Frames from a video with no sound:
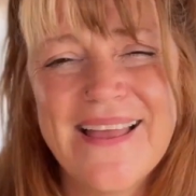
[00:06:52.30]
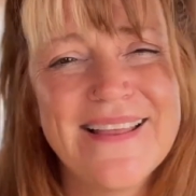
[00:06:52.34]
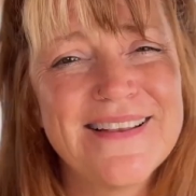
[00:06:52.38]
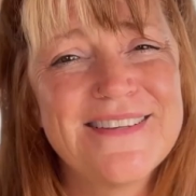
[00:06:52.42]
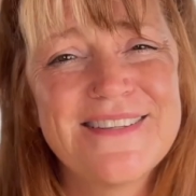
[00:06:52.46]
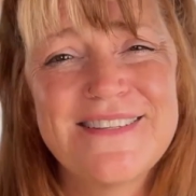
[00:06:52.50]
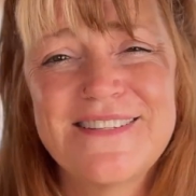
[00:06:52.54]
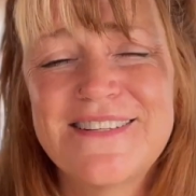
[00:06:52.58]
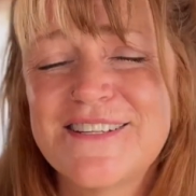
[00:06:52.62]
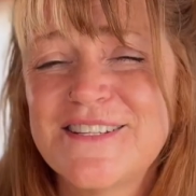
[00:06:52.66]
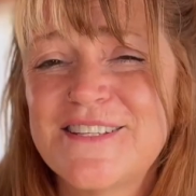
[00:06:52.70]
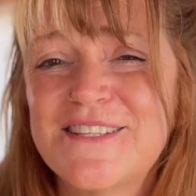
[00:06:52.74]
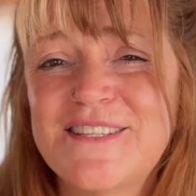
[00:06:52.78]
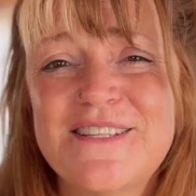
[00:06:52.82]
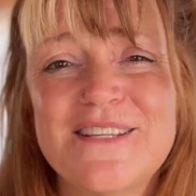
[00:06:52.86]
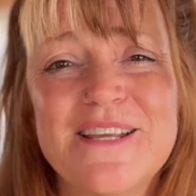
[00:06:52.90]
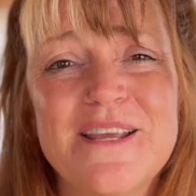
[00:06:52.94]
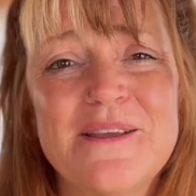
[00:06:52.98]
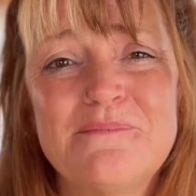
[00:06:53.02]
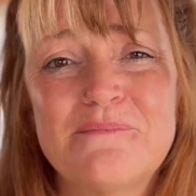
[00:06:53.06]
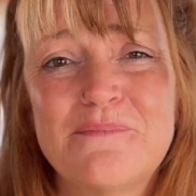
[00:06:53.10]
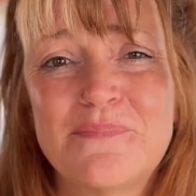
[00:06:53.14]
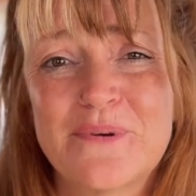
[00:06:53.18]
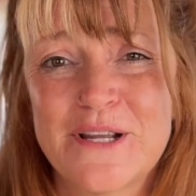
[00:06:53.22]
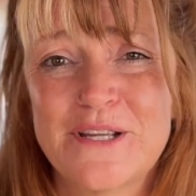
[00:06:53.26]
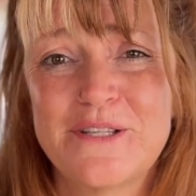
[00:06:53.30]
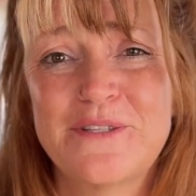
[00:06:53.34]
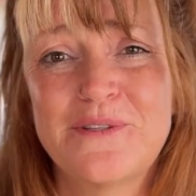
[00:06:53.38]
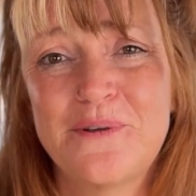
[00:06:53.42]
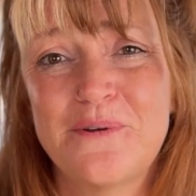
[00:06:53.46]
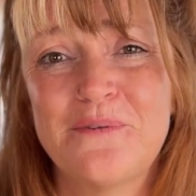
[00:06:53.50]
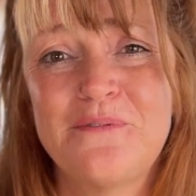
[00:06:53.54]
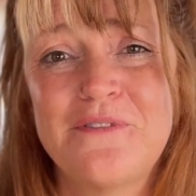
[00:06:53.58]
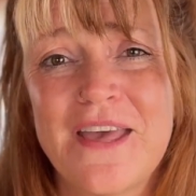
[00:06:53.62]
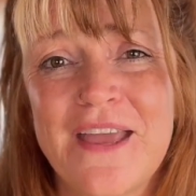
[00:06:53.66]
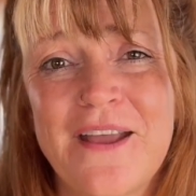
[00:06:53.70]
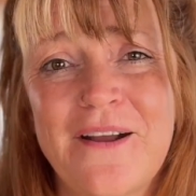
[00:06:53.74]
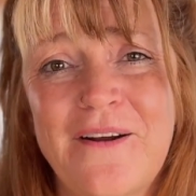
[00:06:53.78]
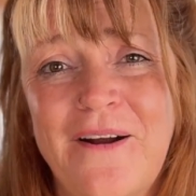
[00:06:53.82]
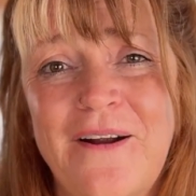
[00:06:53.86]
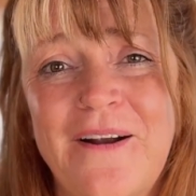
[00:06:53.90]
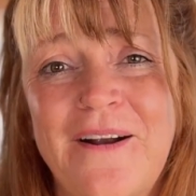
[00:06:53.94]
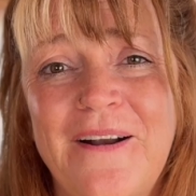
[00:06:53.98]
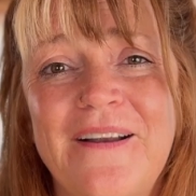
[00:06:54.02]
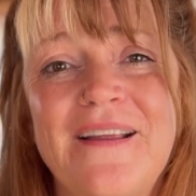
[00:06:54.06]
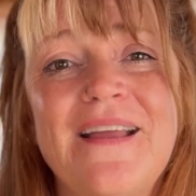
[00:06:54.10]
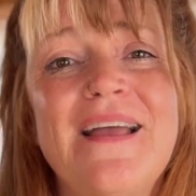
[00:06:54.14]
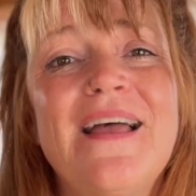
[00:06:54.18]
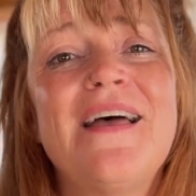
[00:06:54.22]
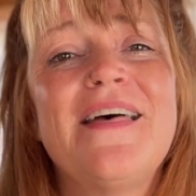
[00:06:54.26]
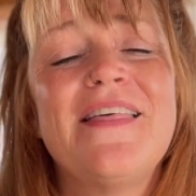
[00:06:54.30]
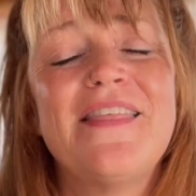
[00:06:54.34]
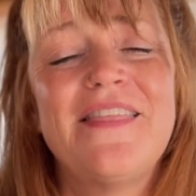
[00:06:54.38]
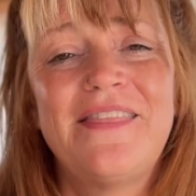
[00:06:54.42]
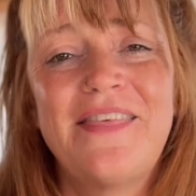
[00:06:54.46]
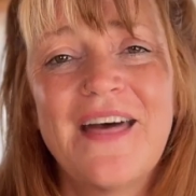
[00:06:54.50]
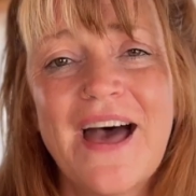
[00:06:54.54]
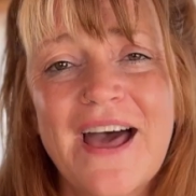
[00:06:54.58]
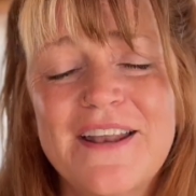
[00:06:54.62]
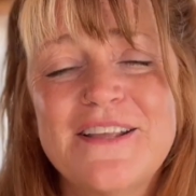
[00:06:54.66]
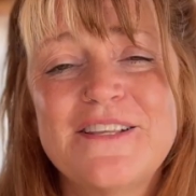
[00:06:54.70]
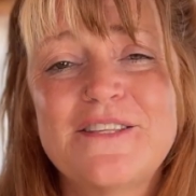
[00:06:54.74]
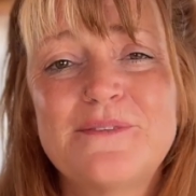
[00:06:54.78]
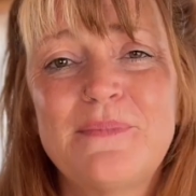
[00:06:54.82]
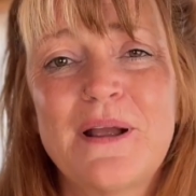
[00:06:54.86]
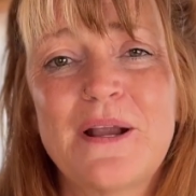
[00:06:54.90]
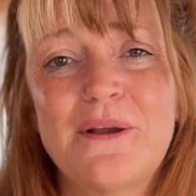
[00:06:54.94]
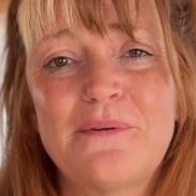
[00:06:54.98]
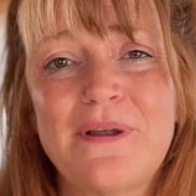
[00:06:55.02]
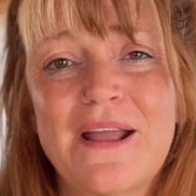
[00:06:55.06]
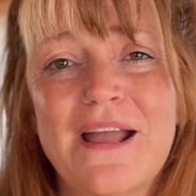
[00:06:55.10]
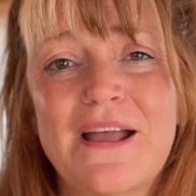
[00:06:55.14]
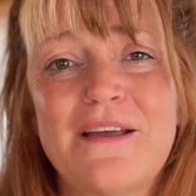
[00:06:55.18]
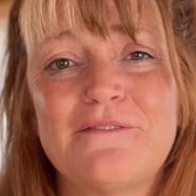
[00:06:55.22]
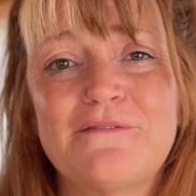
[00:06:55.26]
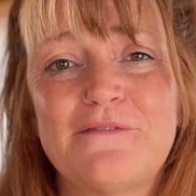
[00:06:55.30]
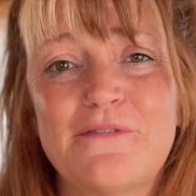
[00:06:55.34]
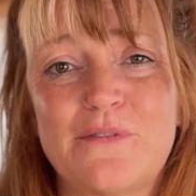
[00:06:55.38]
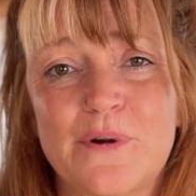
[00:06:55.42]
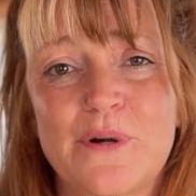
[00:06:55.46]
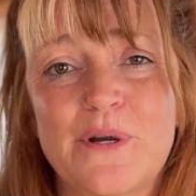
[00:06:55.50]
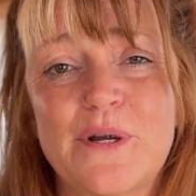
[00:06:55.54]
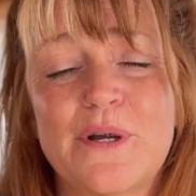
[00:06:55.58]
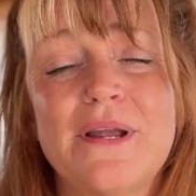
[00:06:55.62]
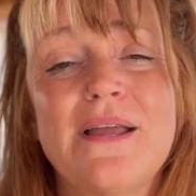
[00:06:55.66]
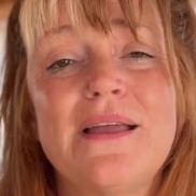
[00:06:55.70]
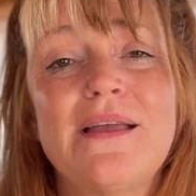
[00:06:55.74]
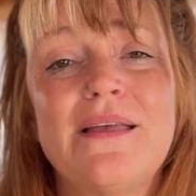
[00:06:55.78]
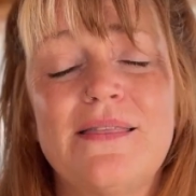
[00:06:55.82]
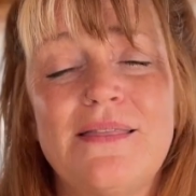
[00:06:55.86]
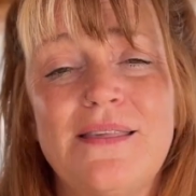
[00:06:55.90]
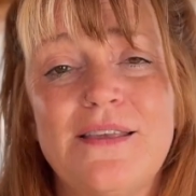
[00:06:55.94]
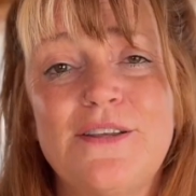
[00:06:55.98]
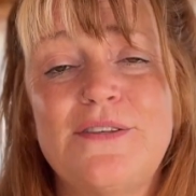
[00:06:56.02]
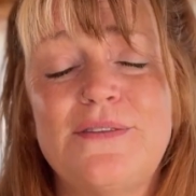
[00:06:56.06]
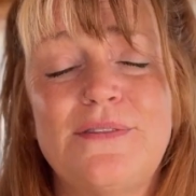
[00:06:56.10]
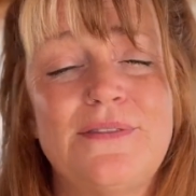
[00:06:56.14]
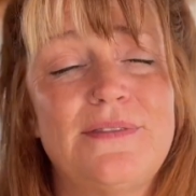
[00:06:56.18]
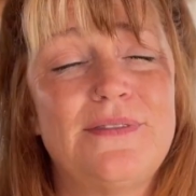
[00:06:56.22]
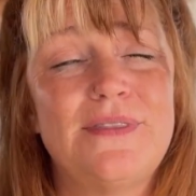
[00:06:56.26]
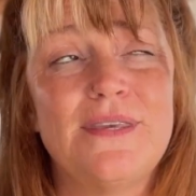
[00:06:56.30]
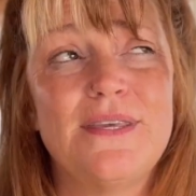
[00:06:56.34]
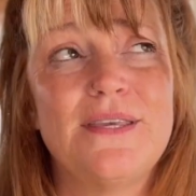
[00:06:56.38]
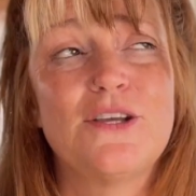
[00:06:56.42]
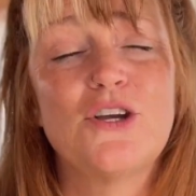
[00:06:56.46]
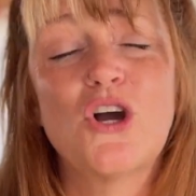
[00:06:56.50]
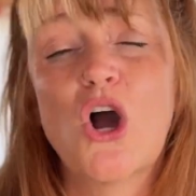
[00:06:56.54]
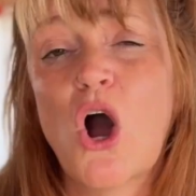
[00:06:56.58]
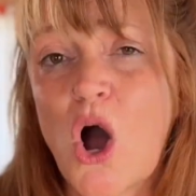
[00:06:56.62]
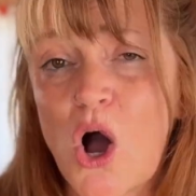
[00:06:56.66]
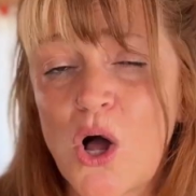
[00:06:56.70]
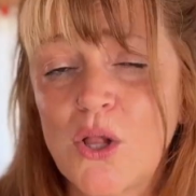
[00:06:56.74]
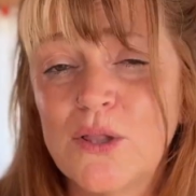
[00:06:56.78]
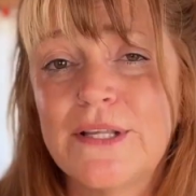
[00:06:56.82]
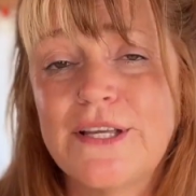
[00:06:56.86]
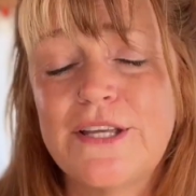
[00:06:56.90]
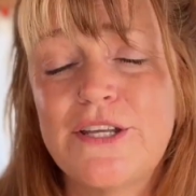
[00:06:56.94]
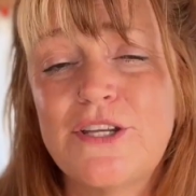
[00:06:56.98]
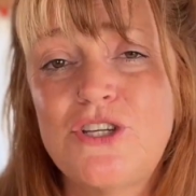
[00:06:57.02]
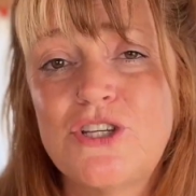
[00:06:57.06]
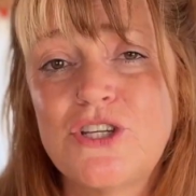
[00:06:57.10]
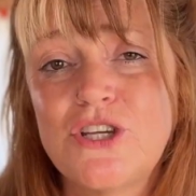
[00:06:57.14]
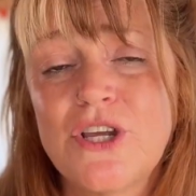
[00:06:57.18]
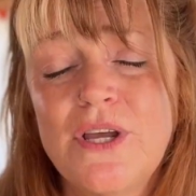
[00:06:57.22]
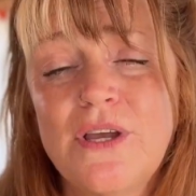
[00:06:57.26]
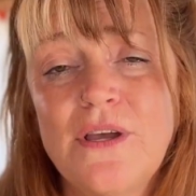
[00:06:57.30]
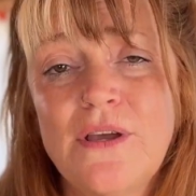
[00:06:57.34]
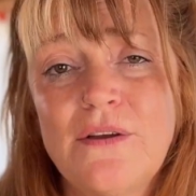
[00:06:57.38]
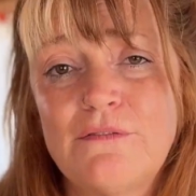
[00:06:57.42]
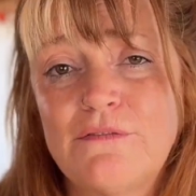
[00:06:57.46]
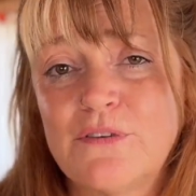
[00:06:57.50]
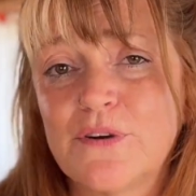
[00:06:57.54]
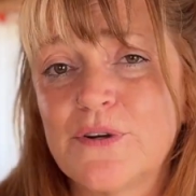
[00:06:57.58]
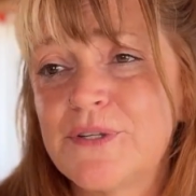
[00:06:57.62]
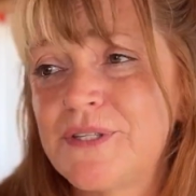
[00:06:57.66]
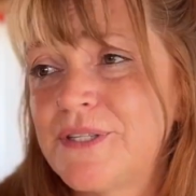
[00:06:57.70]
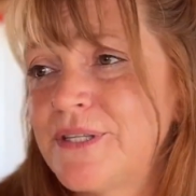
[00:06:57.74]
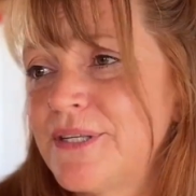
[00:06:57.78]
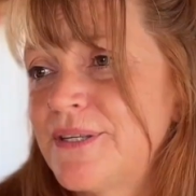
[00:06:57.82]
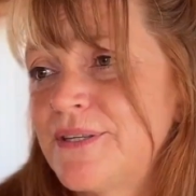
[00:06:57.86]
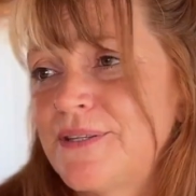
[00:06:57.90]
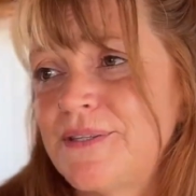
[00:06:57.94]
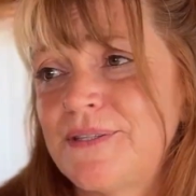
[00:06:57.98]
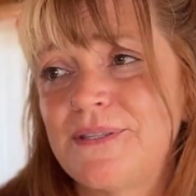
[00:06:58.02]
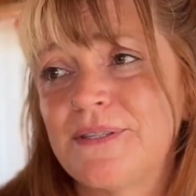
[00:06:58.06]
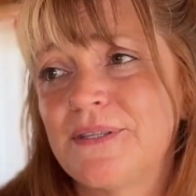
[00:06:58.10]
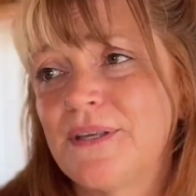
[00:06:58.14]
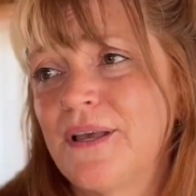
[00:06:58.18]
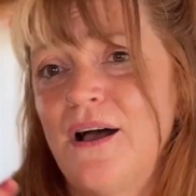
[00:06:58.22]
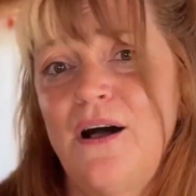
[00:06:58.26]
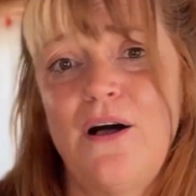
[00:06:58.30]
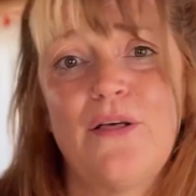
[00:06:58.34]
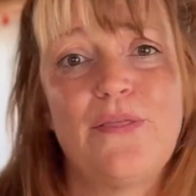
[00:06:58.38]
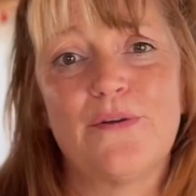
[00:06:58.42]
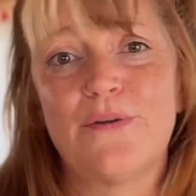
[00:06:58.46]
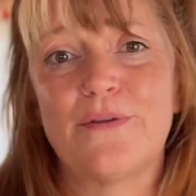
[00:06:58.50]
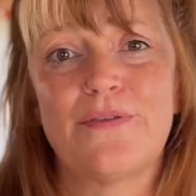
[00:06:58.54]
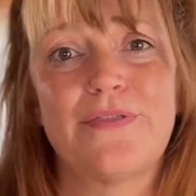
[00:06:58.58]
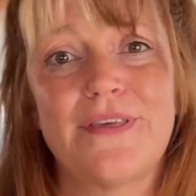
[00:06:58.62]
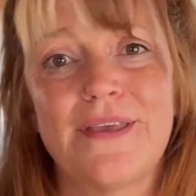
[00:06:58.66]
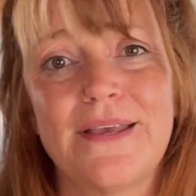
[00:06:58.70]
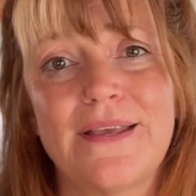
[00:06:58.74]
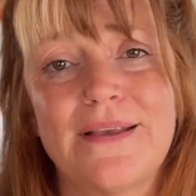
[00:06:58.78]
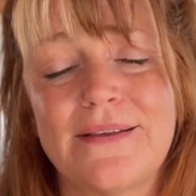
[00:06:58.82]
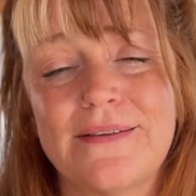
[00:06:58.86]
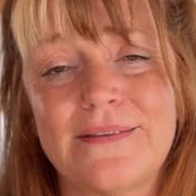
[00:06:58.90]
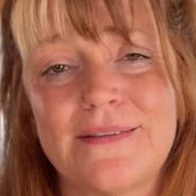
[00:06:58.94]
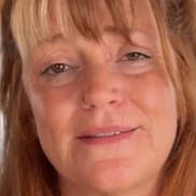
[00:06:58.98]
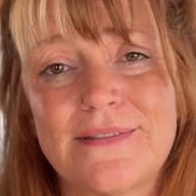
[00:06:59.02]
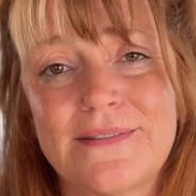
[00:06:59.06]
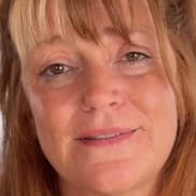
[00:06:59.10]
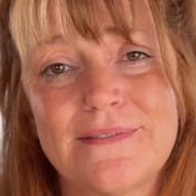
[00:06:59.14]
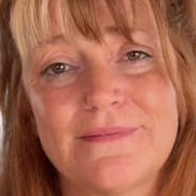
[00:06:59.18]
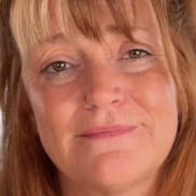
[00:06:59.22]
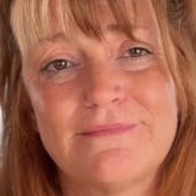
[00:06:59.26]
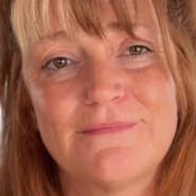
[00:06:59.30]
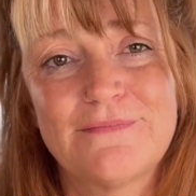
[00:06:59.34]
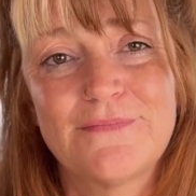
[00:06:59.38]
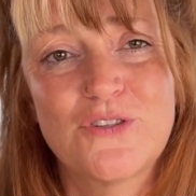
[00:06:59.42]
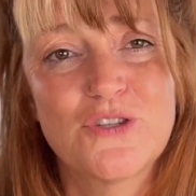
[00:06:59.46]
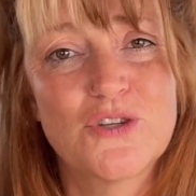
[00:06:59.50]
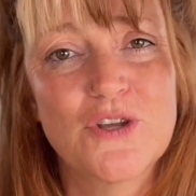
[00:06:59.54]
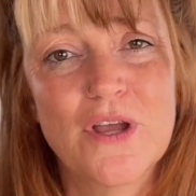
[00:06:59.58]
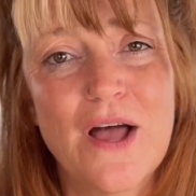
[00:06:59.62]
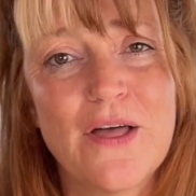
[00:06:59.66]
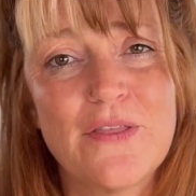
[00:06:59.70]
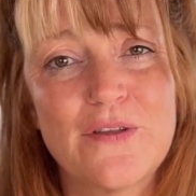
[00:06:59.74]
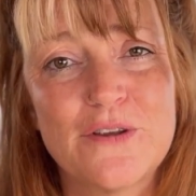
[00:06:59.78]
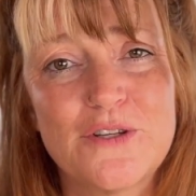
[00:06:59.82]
Just embrace who they are. That is my rant for the college versus other things, other